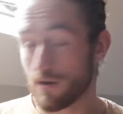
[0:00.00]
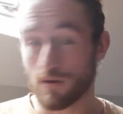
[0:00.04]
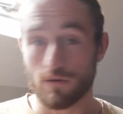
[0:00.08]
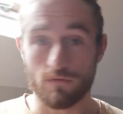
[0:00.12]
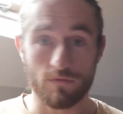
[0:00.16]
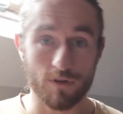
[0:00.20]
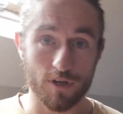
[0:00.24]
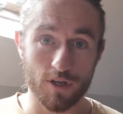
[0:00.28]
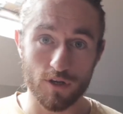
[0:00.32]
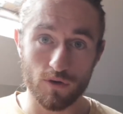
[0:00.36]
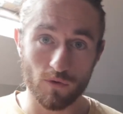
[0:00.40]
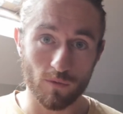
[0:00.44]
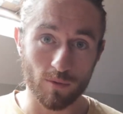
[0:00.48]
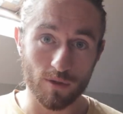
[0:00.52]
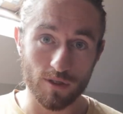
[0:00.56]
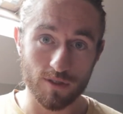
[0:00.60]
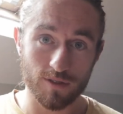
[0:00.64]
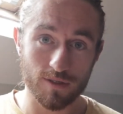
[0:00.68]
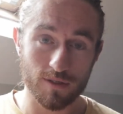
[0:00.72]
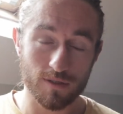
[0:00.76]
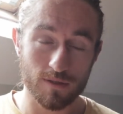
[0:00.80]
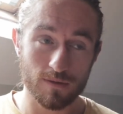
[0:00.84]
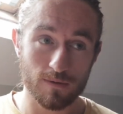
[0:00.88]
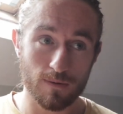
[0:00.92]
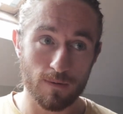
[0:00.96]

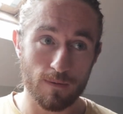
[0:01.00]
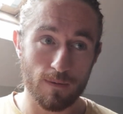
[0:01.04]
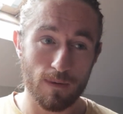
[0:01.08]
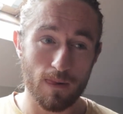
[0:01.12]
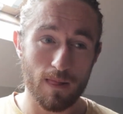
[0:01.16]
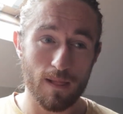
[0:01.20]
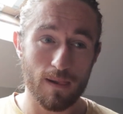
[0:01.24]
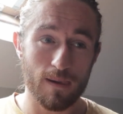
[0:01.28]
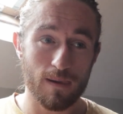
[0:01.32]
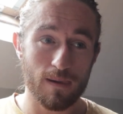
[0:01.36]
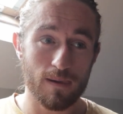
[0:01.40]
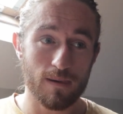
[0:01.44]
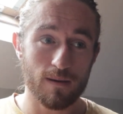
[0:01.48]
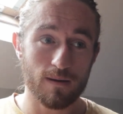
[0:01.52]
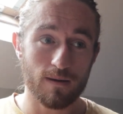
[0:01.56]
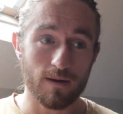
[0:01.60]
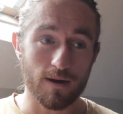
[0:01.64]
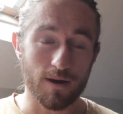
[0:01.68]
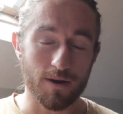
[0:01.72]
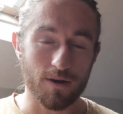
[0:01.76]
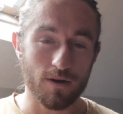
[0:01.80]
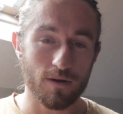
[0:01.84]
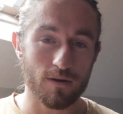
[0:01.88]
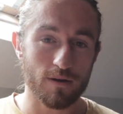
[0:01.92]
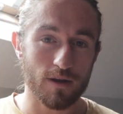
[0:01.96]
Renewables
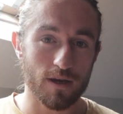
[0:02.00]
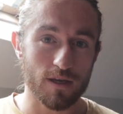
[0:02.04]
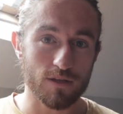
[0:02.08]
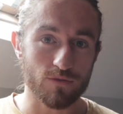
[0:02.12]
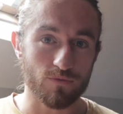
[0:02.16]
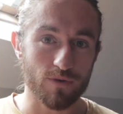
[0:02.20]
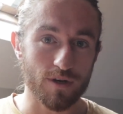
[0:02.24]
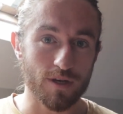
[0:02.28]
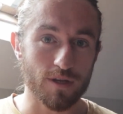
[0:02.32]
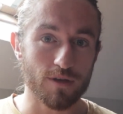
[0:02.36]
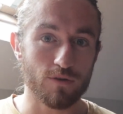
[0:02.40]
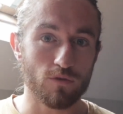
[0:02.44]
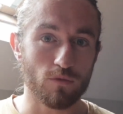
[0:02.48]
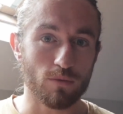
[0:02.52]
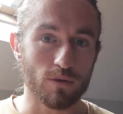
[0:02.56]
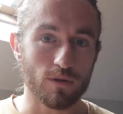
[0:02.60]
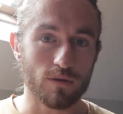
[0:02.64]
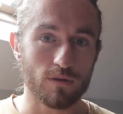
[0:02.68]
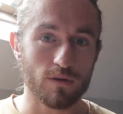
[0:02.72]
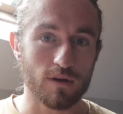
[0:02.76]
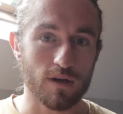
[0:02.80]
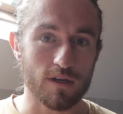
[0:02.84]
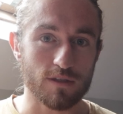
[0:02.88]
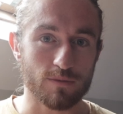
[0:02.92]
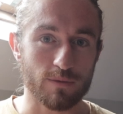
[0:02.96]
are not as
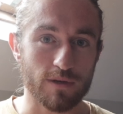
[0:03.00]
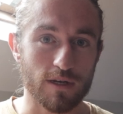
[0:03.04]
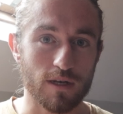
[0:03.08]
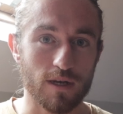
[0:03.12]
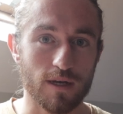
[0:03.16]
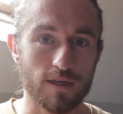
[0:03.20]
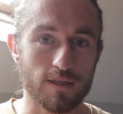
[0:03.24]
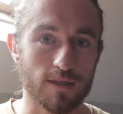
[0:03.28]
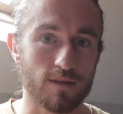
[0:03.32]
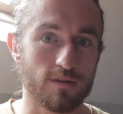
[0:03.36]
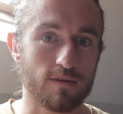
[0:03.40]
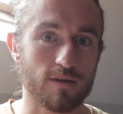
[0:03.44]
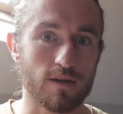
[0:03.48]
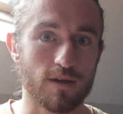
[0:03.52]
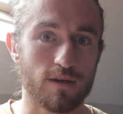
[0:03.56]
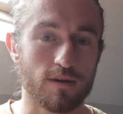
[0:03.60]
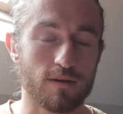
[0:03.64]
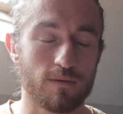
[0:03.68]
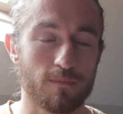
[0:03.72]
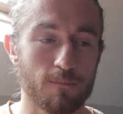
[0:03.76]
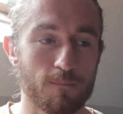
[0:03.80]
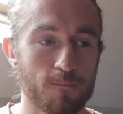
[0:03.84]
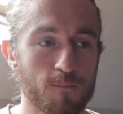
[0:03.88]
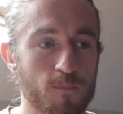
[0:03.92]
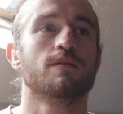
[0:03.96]
renewable as we'd like to think.